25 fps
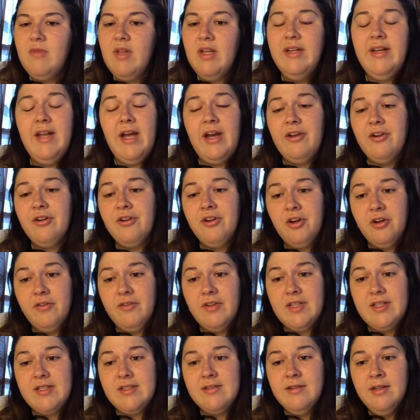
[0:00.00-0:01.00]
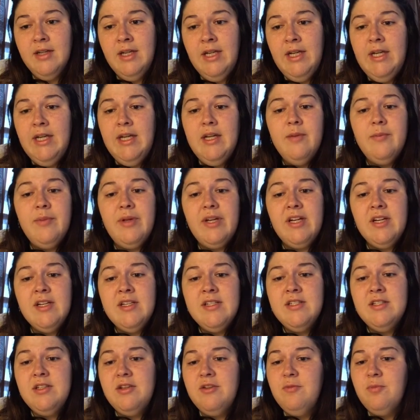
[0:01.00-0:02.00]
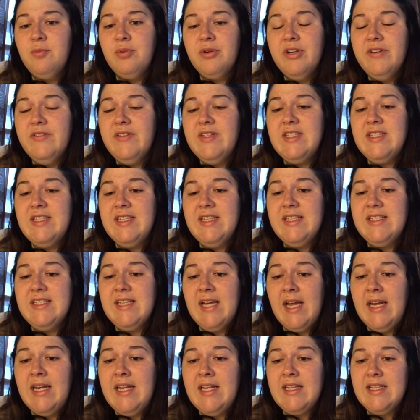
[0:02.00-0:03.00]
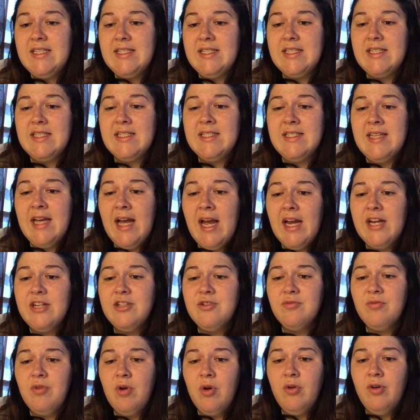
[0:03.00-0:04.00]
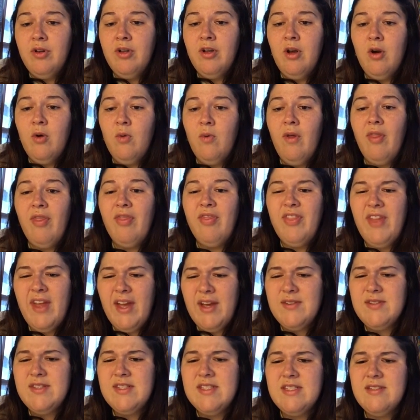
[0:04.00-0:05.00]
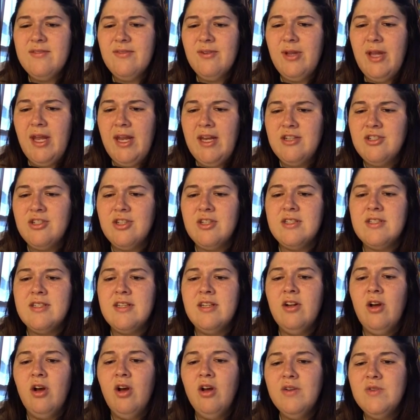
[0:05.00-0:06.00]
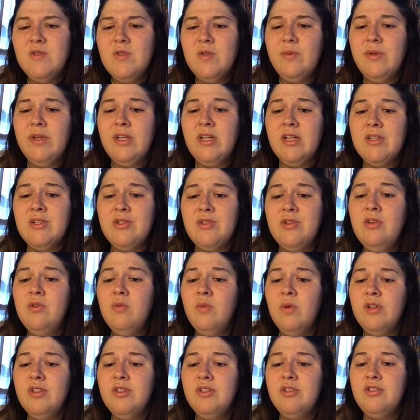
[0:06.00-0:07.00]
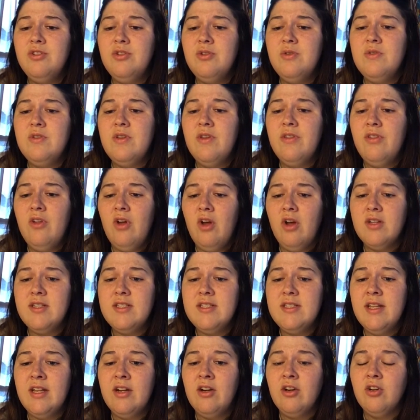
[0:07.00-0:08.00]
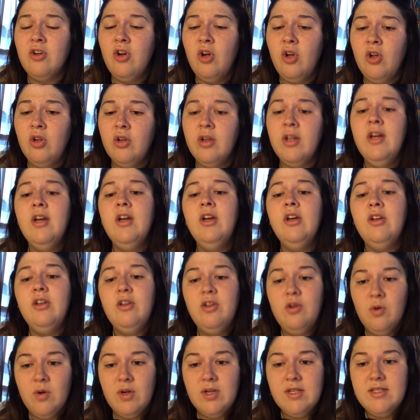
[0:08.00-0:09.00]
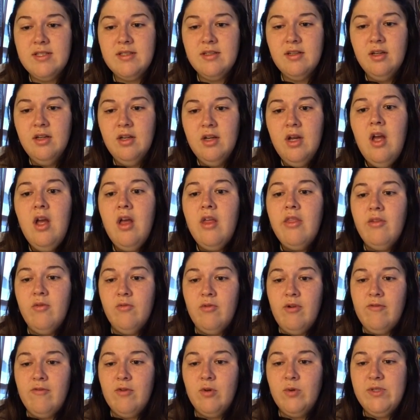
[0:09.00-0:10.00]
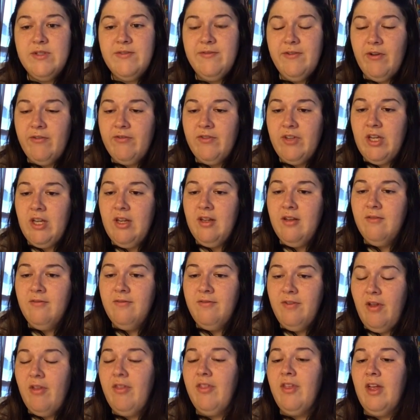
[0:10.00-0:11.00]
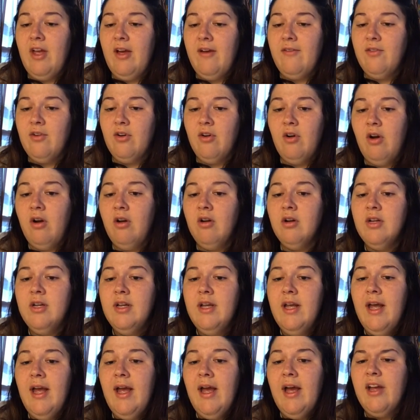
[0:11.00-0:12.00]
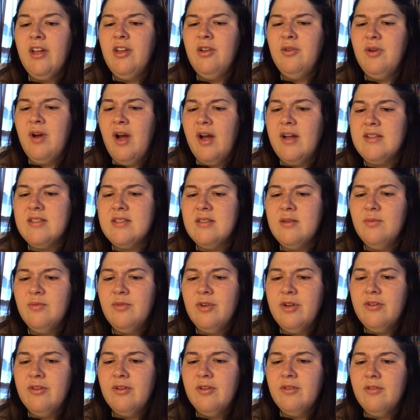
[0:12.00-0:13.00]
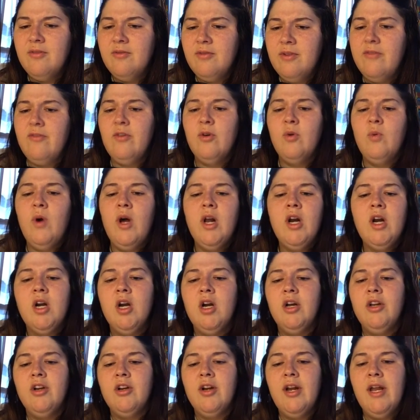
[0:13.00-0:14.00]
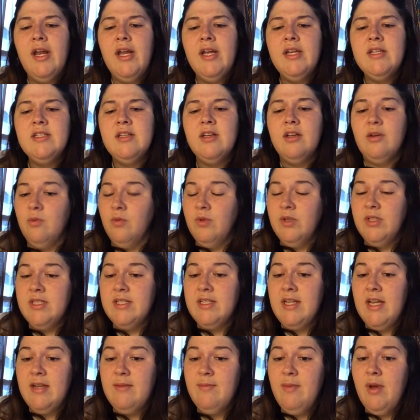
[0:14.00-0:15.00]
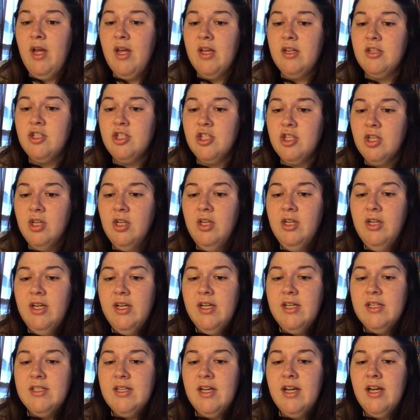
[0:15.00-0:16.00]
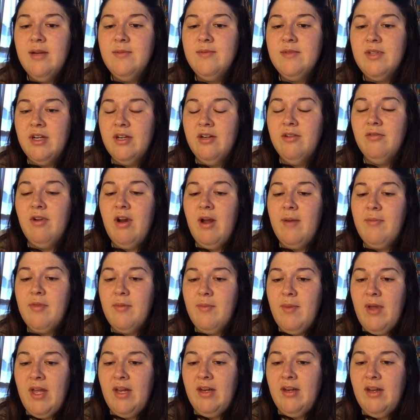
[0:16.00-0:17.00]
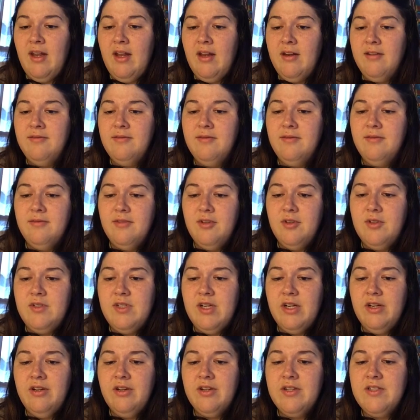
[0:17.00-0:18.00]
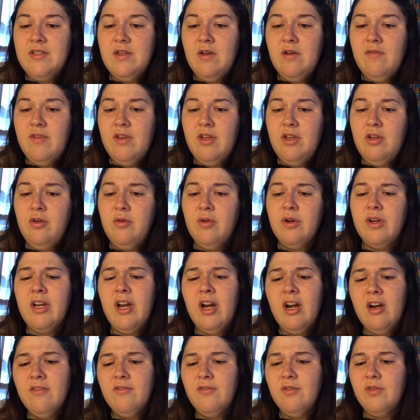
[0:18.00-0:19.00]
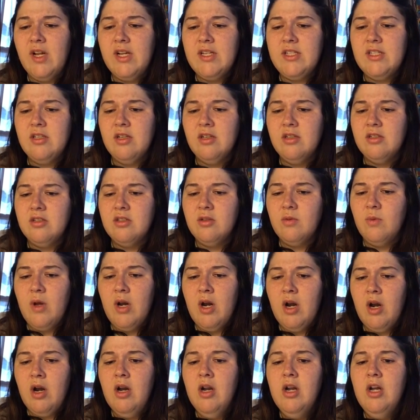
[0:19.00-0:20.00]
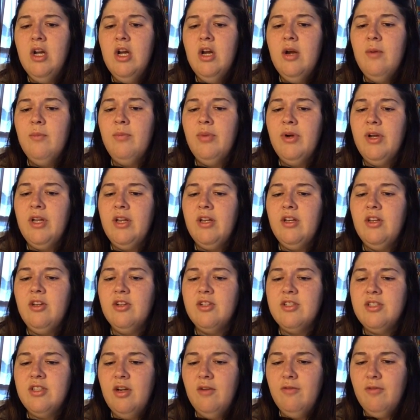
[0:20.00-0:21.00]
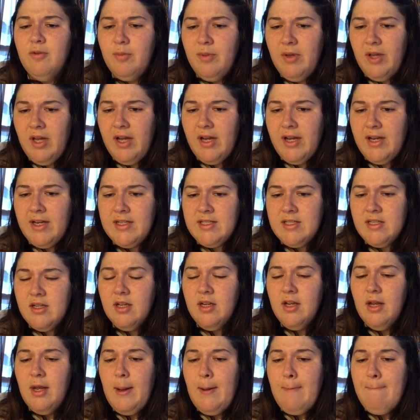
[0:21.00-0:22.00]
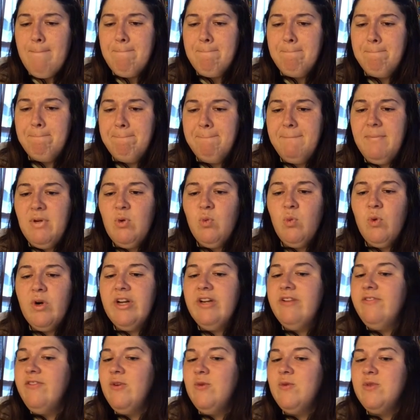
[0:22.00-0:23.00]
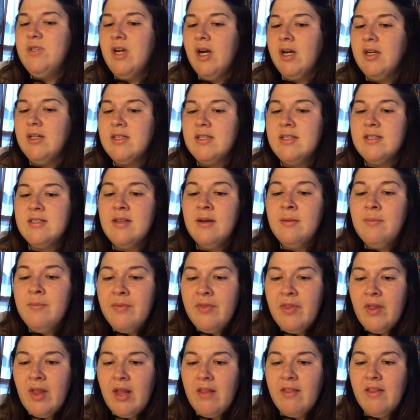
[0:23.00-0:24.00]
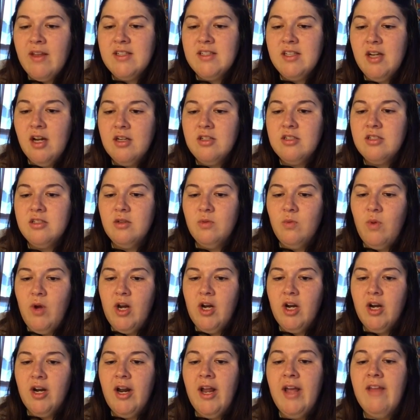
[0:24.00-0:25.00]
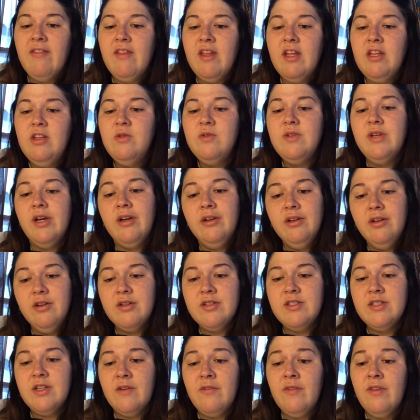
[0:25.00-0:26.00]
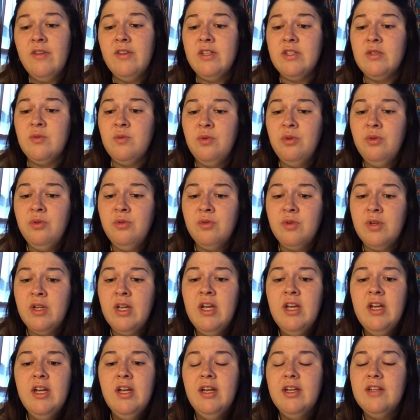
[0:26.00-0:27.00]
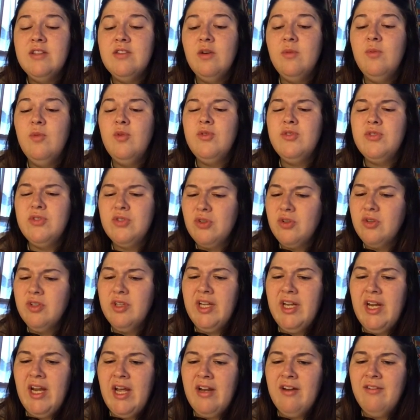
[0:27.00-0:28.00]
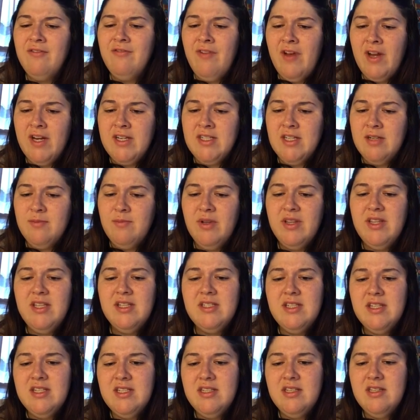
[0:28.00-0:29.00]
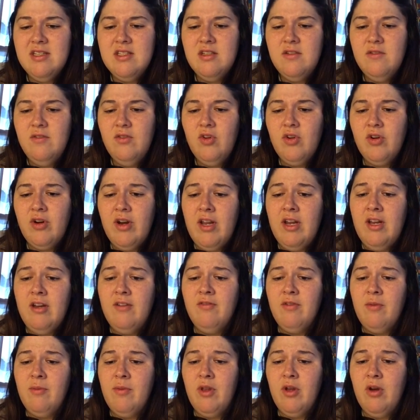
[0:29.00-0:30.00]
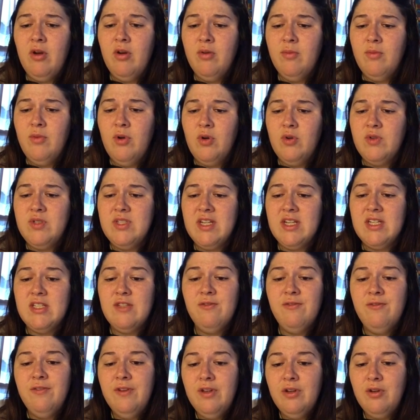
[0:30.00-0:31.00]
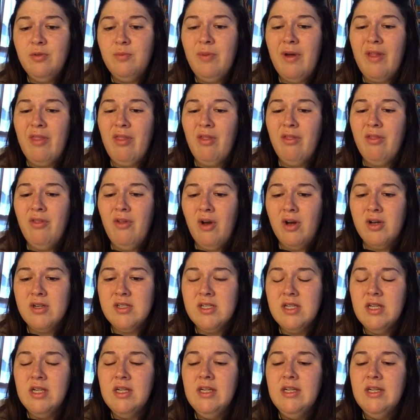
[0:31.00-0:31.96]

Now you're nervous. Because you previously attended this exact rodeo on thousands of occasions, and also because you want to choose the thoughts that are called yours. The river was filthy, filthy after all. Had you gotten some ri river water on your hand, it wouldn't take much. Time to unwrap the band aid. You tell yourself that you were careful not to touch the water, but yourself replies, but what if you touch something that touched the water, and then you tell yourself that this wound is almost certainly not infected, but the distance you created from the almost gets filled by the thought?